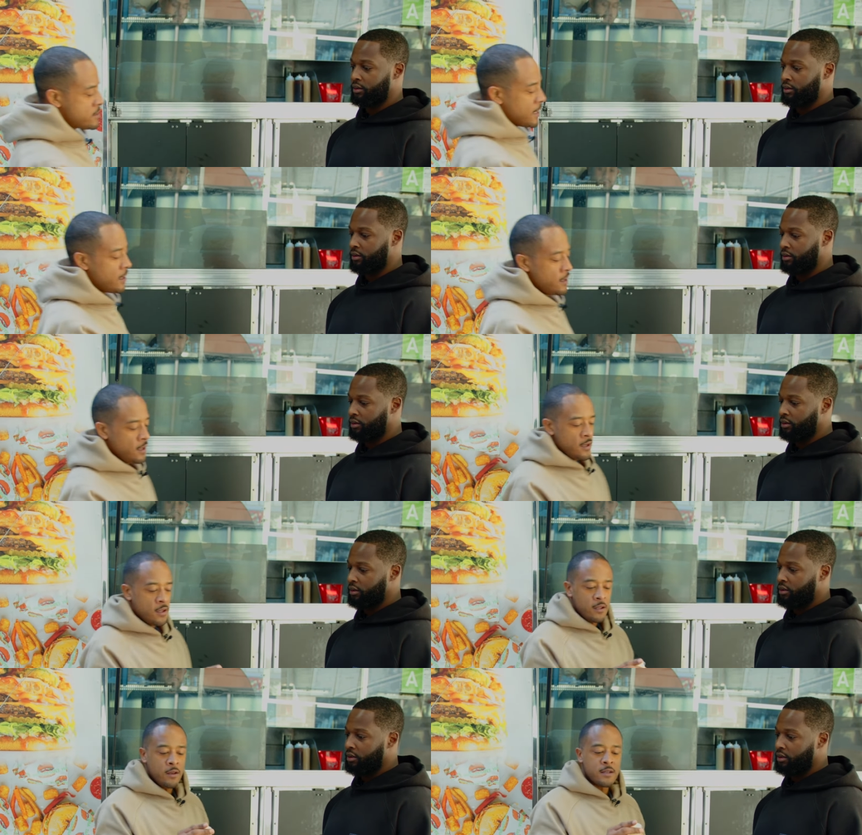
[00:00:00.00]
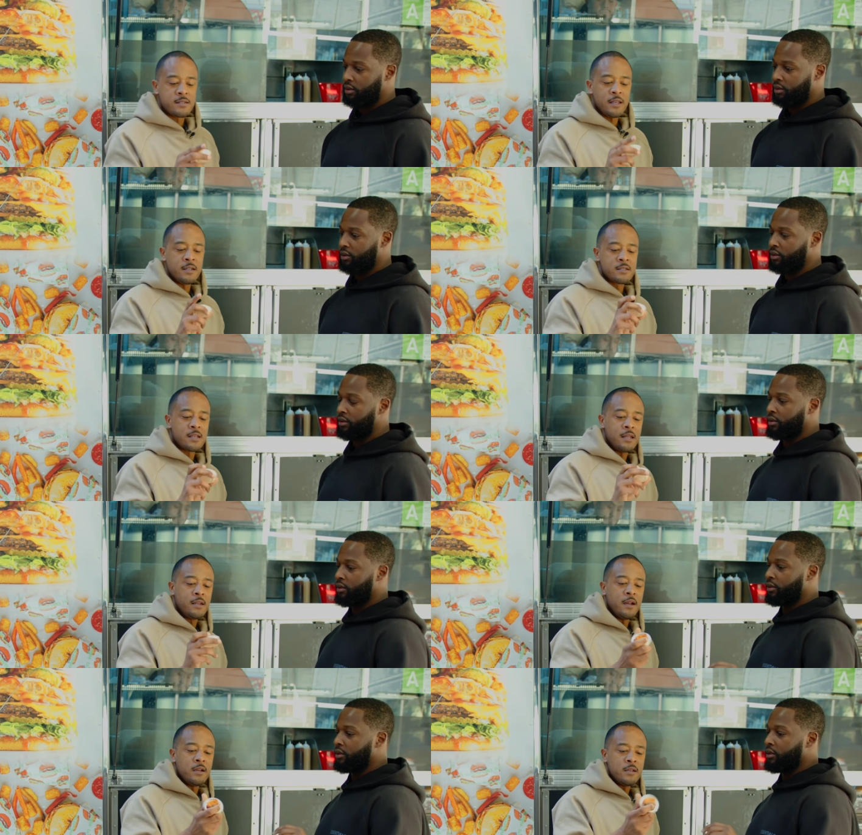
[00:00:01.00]
Speaker 1: You said you can see inside
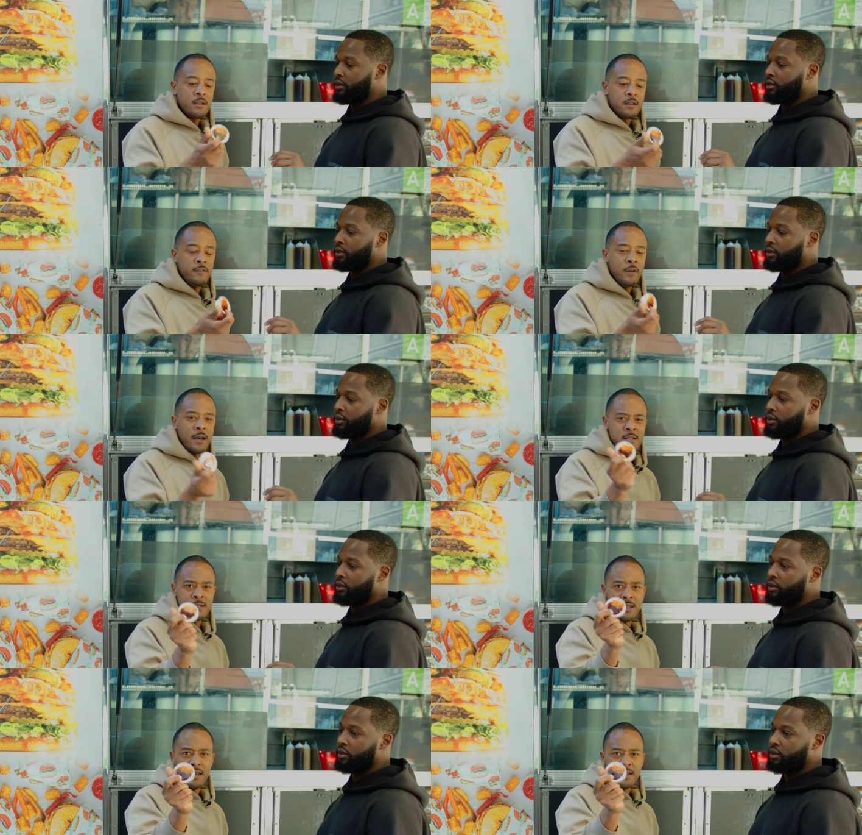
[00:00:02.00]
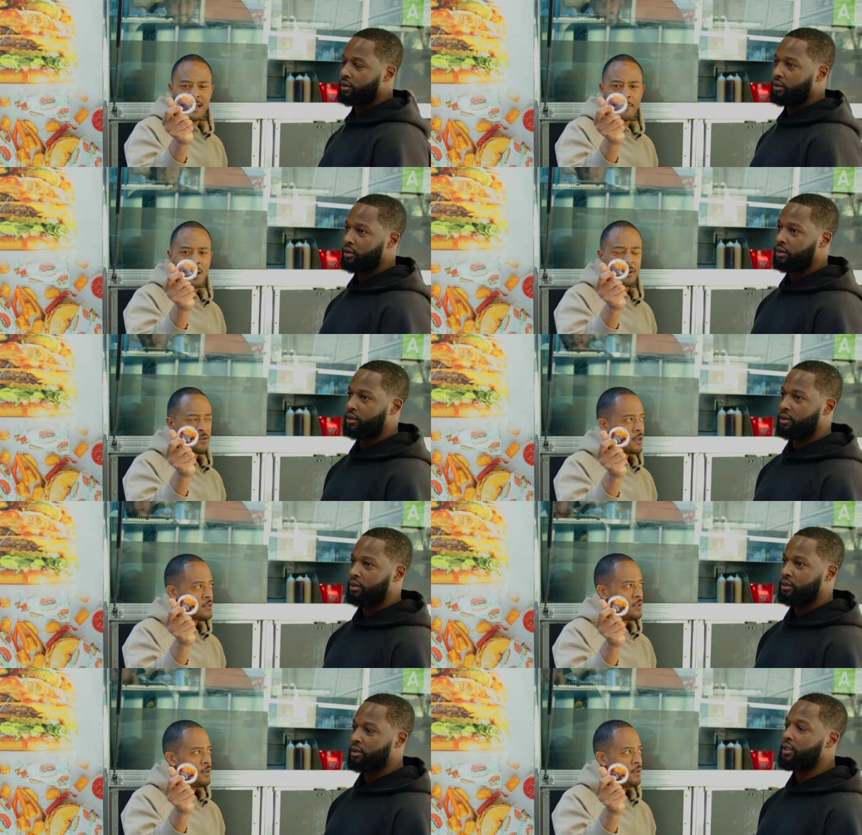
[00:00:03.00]
there. You guys can see it. Is that barbecue
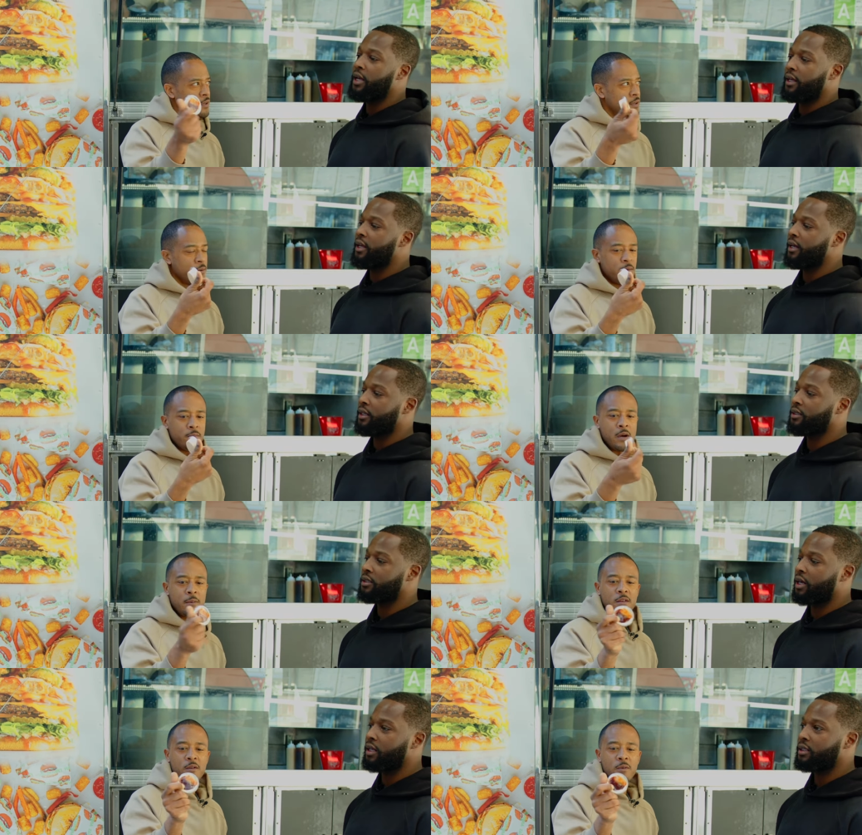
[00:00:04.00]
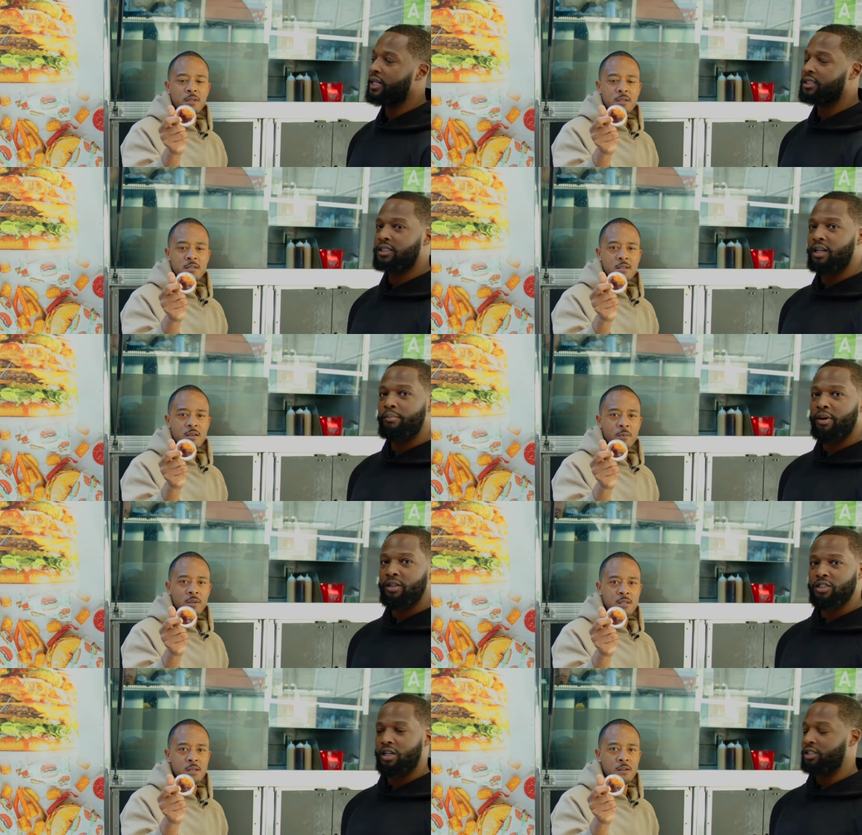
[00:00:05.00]
sauce in there? Yeah, yeah. Barbecue so with that's the, the
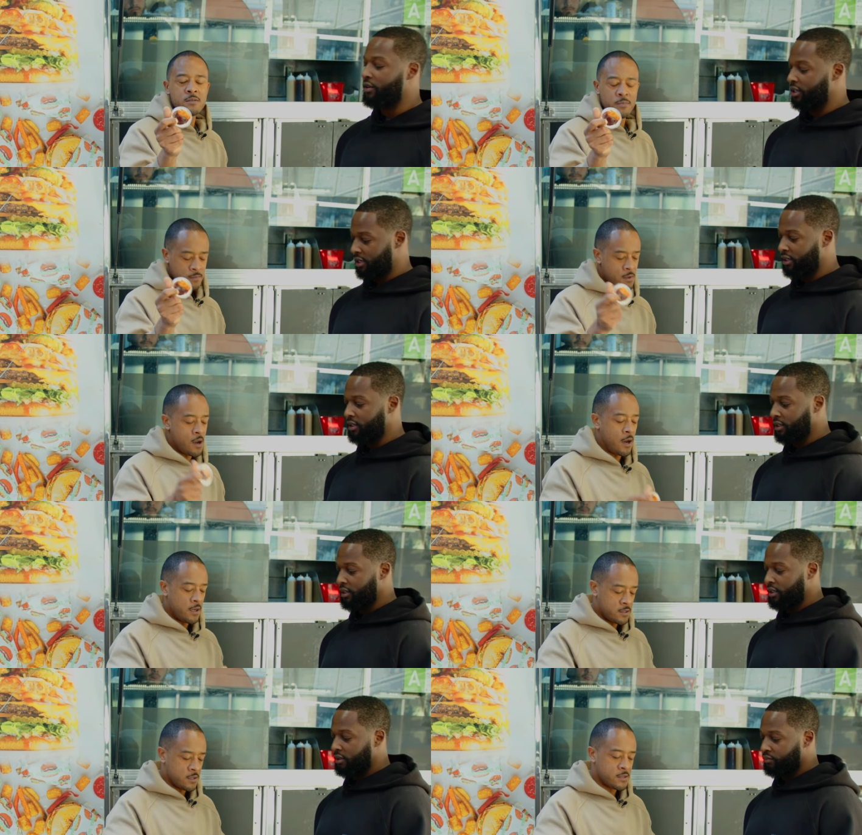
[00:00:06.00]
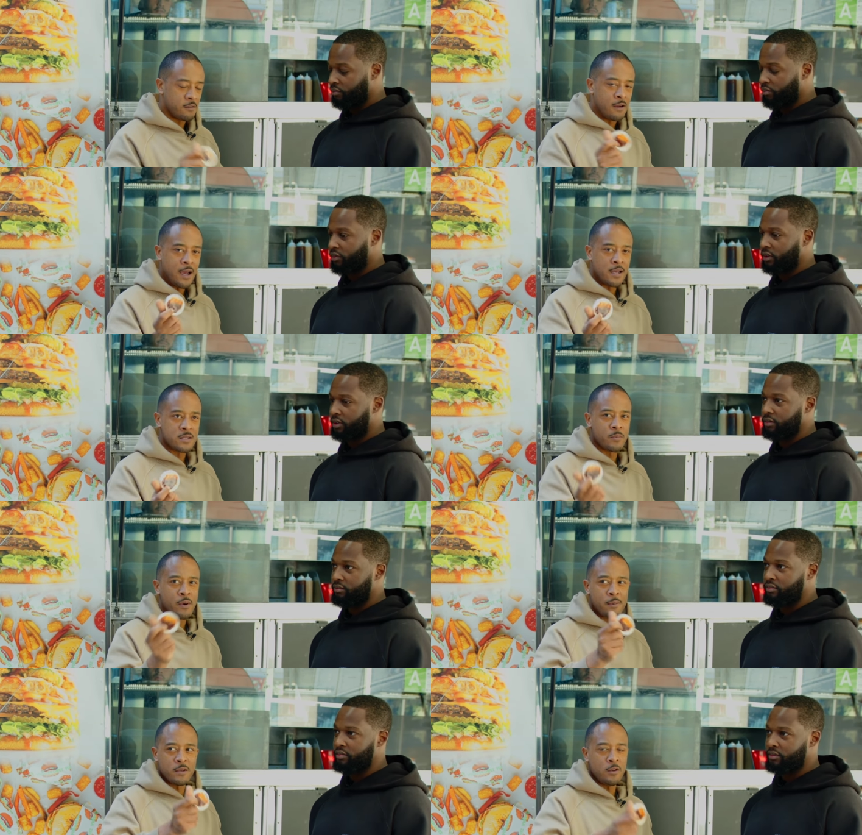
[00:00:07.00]
sunburn sauce sun, right there. All right. So sunrise with
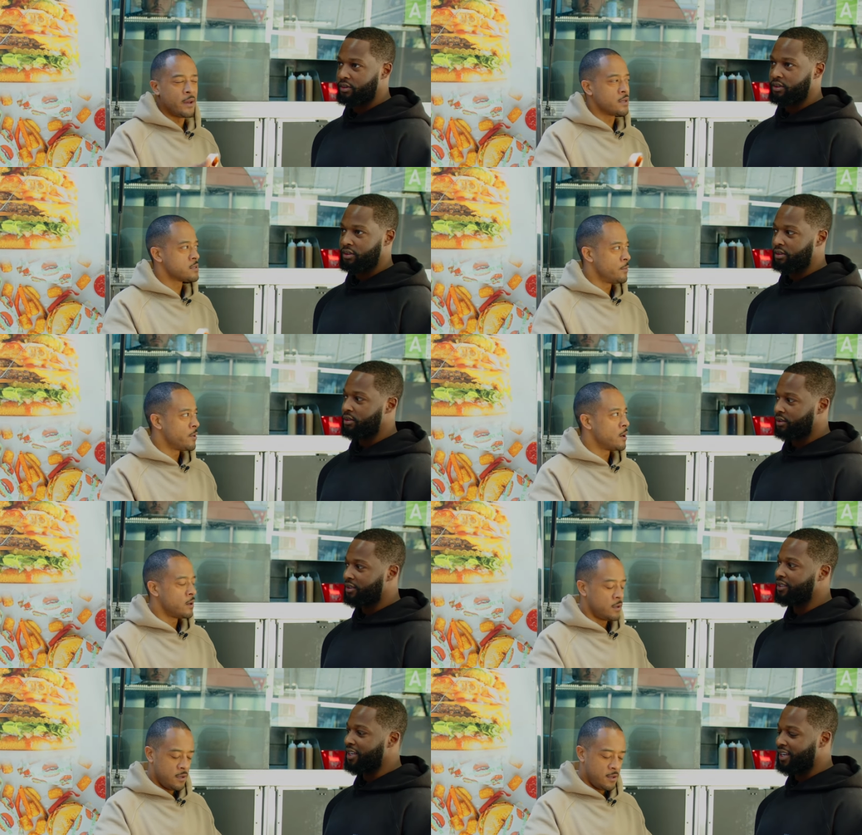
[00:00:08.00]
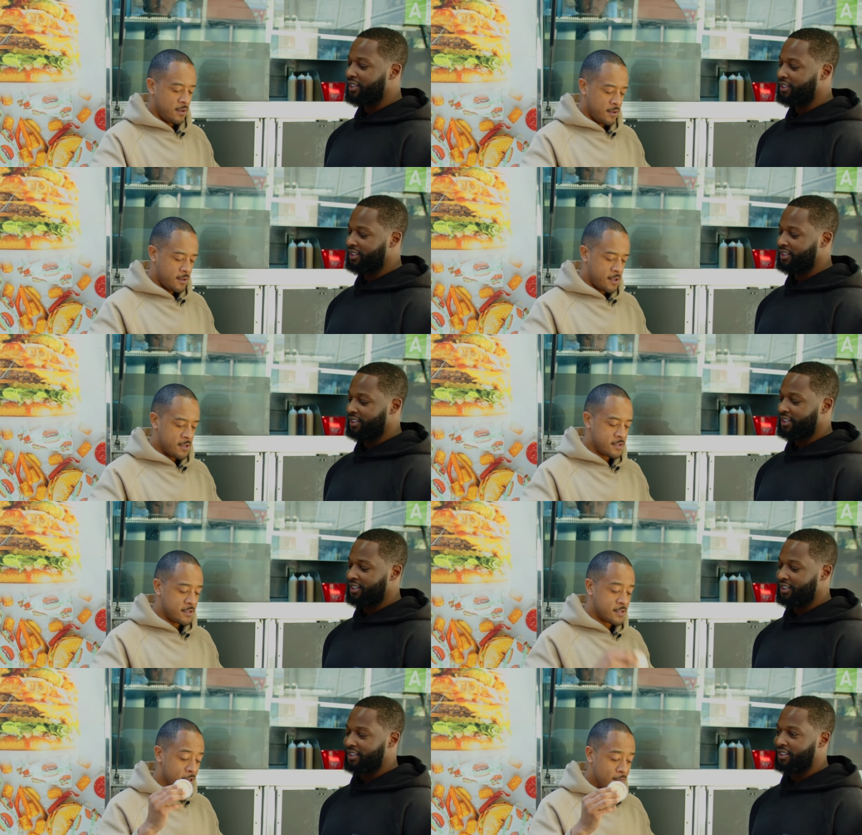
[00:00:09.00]
barbecue makes sunburn. Yeah. And this is
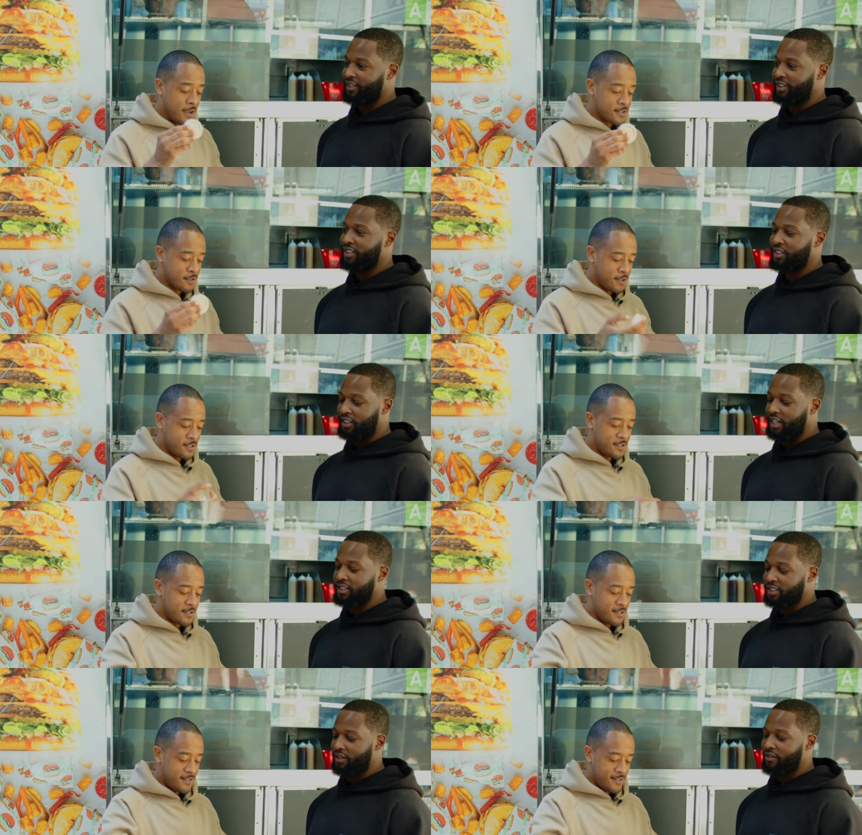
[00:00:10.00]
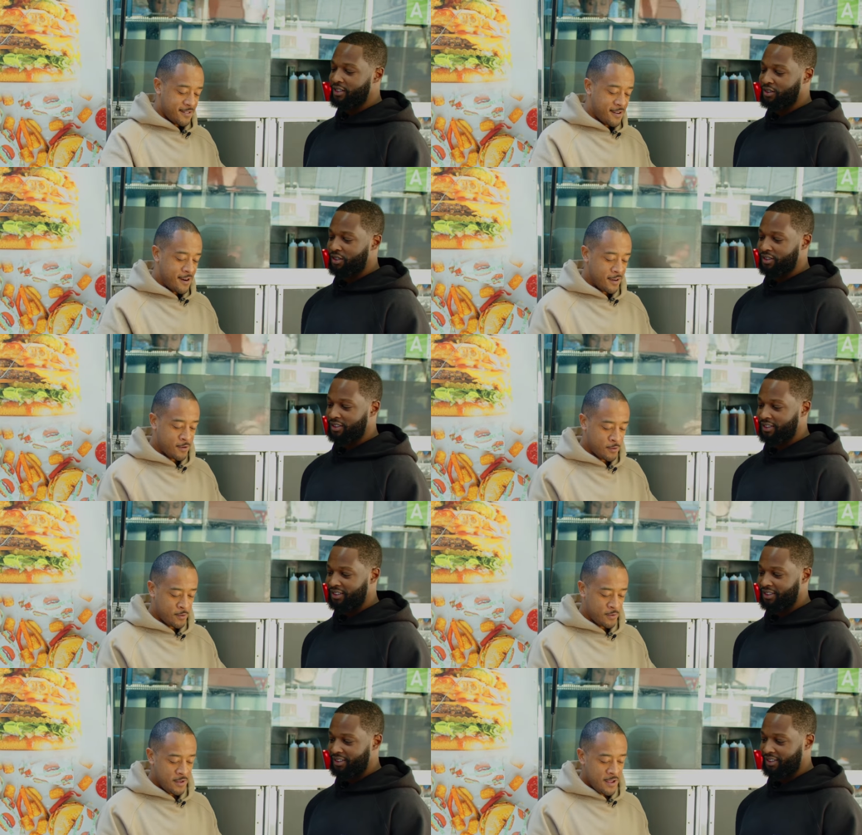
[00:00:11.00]
the sunrise sauce. Yeah, that's the sunrise sauce. All right, cool.